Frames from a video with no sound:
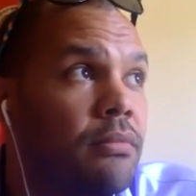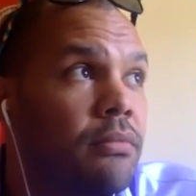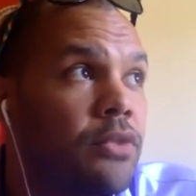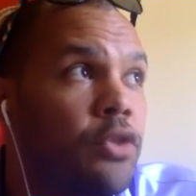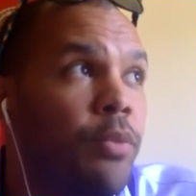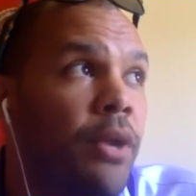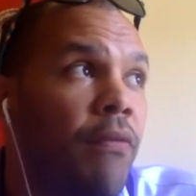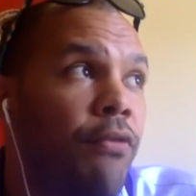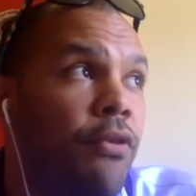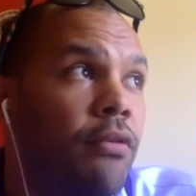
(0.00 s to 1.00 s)
super
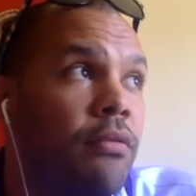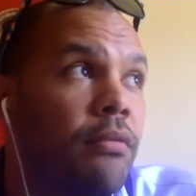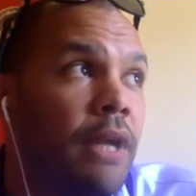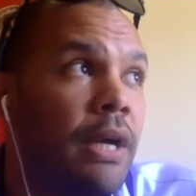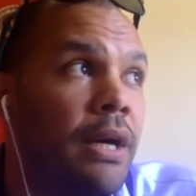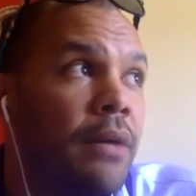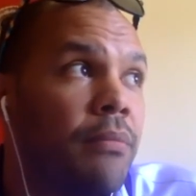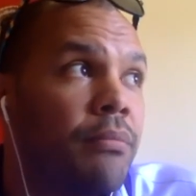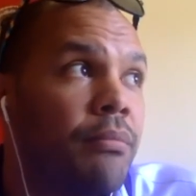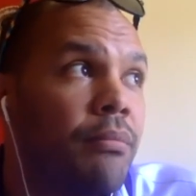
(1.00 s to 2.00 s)
helpful.
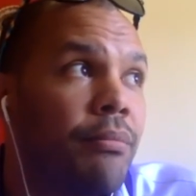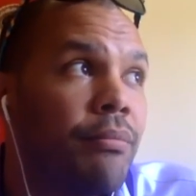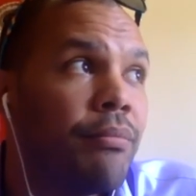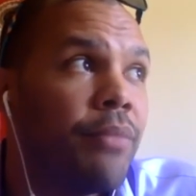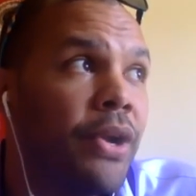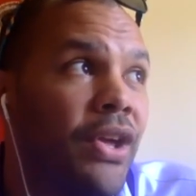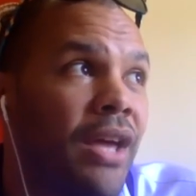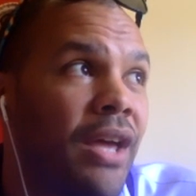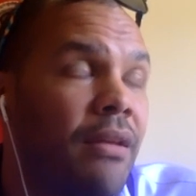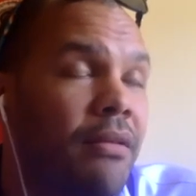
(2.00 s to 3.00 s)
But
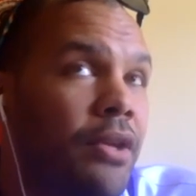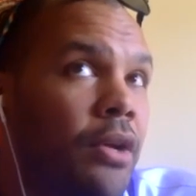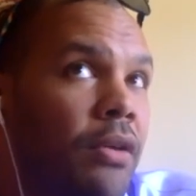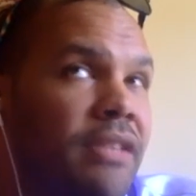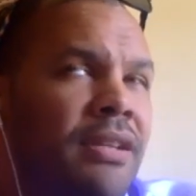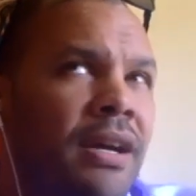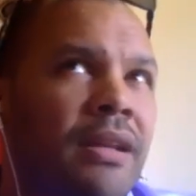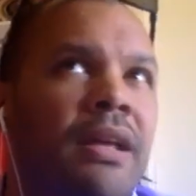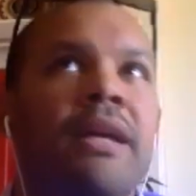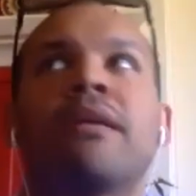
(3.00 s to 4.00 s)
again, you know, it's not
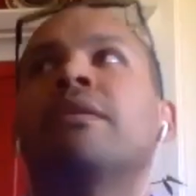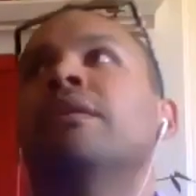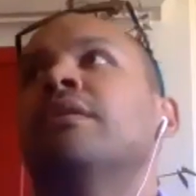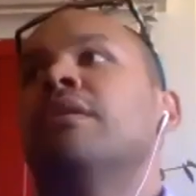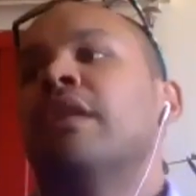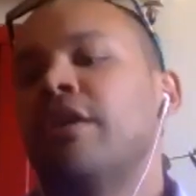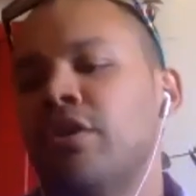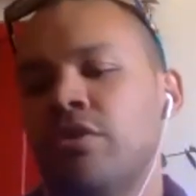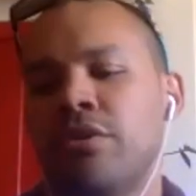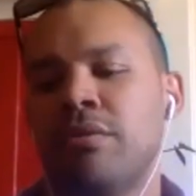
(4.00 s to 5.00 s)
like
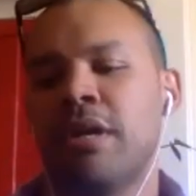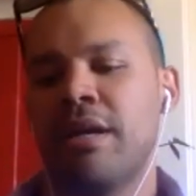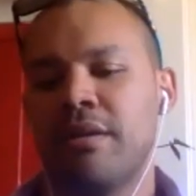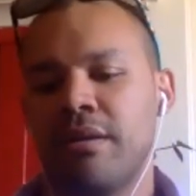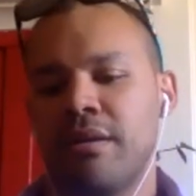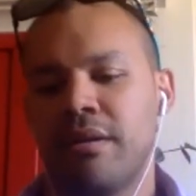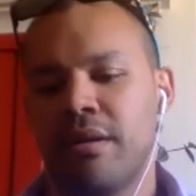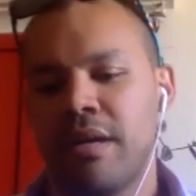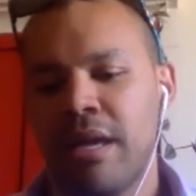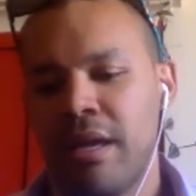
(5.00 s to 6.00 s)
you do,
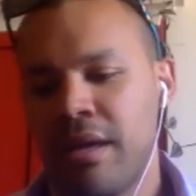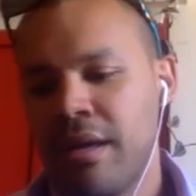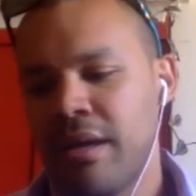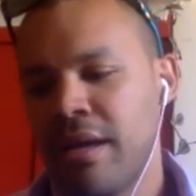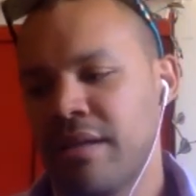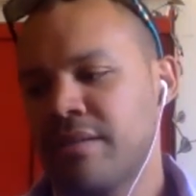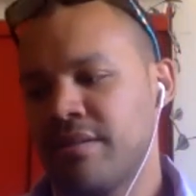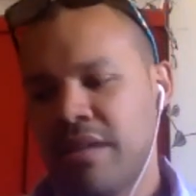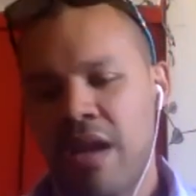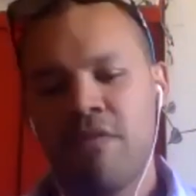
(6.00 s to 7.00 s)

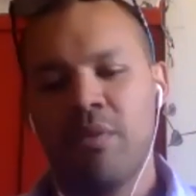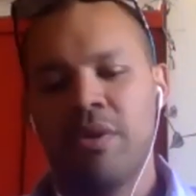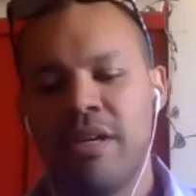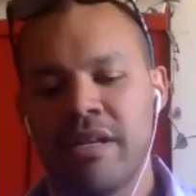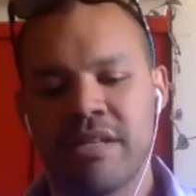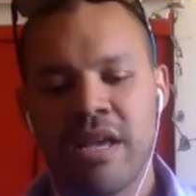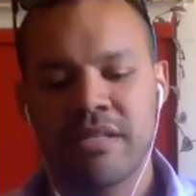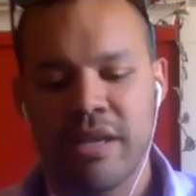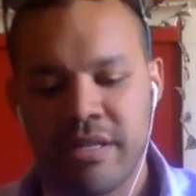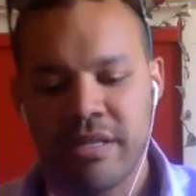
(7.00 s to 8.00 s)
as everyone does,
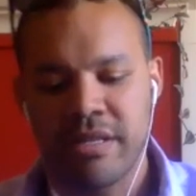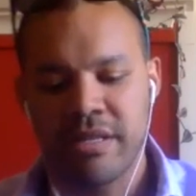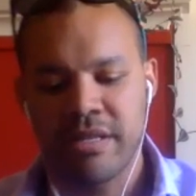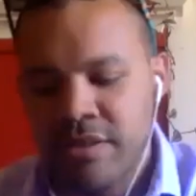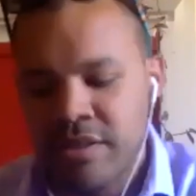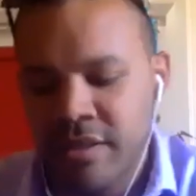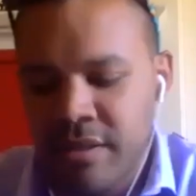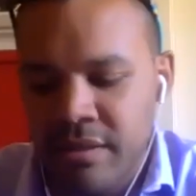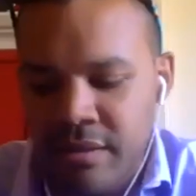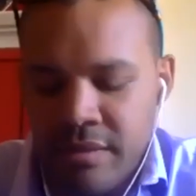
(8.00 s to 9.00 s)
has a ton
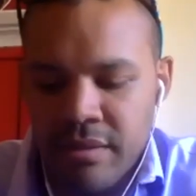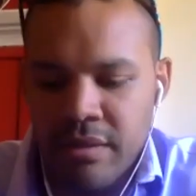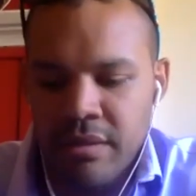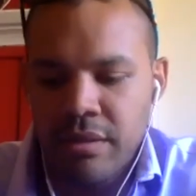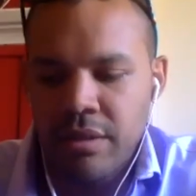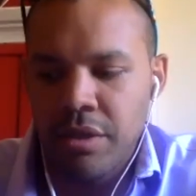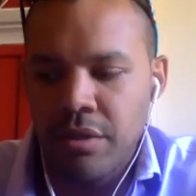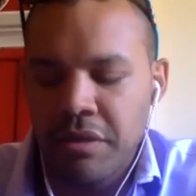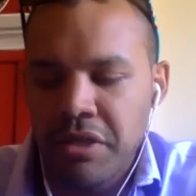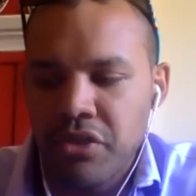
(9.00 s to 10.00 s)
to, you know,
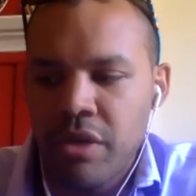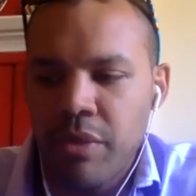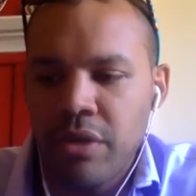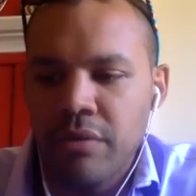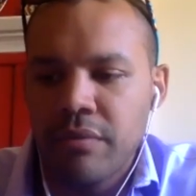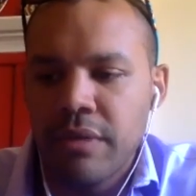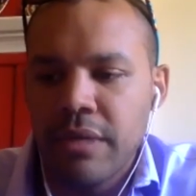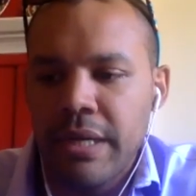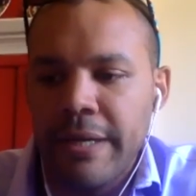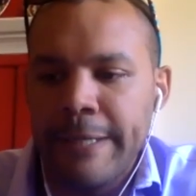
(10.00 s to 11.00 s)
contribute.
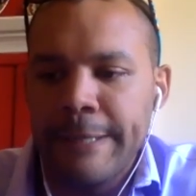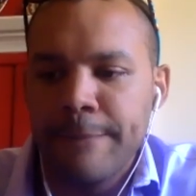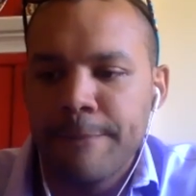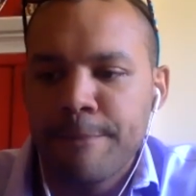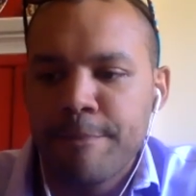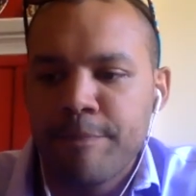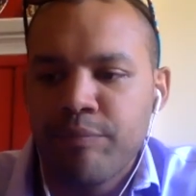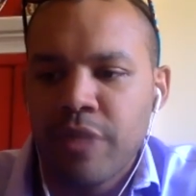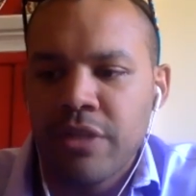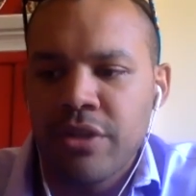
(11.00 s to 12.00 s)

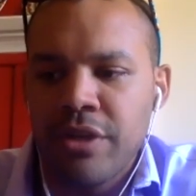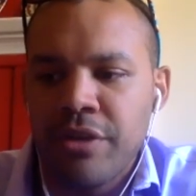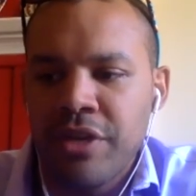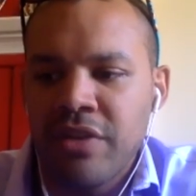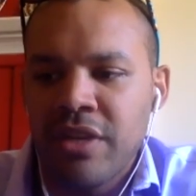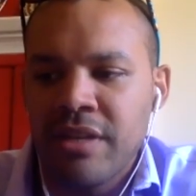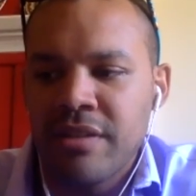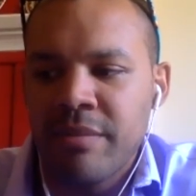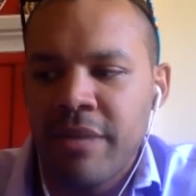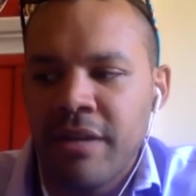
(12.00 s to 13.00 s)
So I don't think that it's
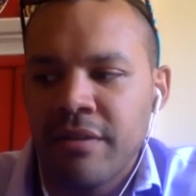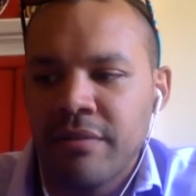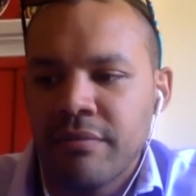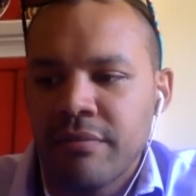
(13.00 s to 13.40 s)
about,